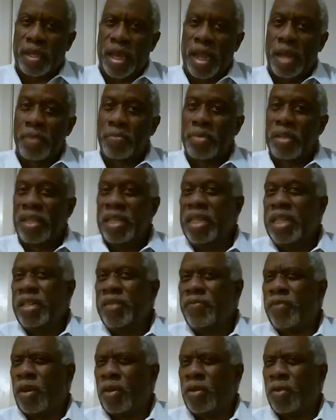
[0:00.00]
And
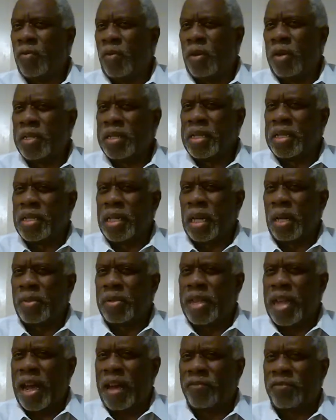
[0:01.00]
believe on the one that's
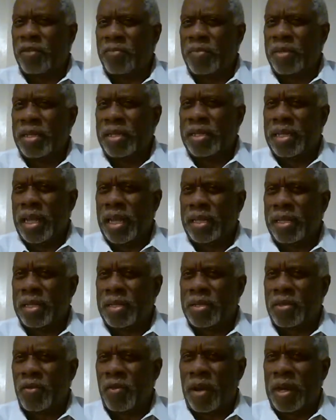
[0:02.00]
coming after me, that
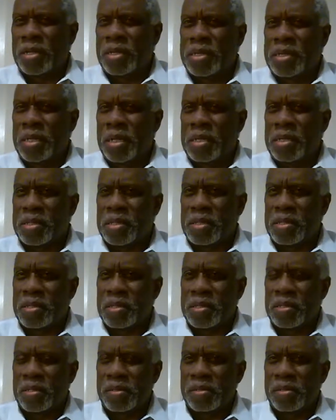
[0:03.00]
is Christ Jesus